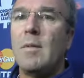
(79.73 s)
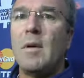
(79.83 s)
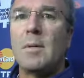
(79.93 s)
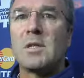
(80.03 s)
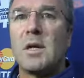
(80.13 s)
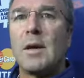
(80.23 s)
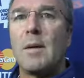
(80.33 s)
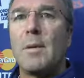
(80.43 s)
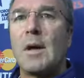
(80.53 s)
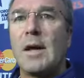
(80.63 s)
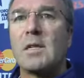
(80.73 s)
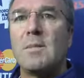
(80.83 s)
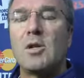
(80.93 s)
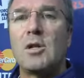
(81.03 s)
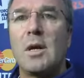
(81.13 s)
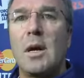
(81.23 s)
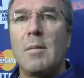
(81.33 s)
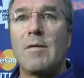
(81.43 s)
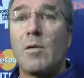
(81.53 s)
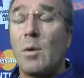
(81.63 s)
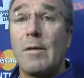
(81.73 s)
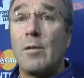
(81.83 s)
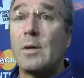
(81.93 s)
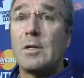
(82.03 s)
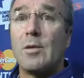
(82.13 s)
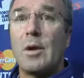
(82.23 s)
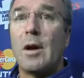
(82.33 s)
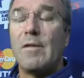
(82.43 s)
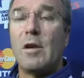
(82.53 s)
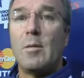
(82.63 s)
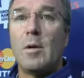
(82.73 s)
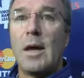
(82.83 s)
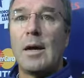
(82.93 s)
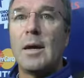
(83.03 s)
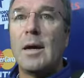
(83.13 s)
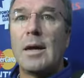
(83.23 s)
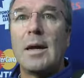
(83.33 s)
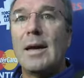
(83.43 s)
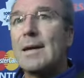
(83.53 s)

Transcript: They may have been slated to play an exhibition game, and for whatever reason, they're not available that night.